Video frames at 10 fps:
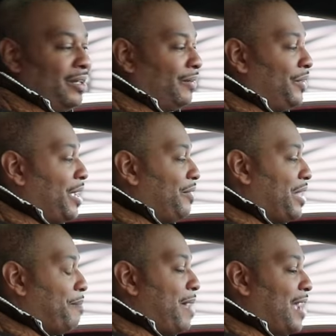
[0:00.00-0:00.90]
here
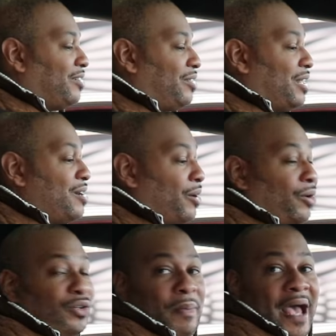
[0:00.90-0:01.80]
that match the
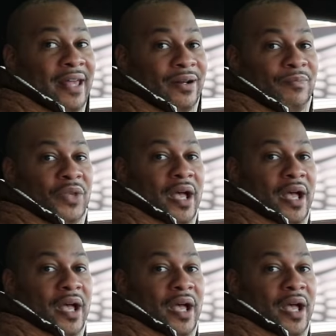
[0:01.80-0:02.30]
knurled pattern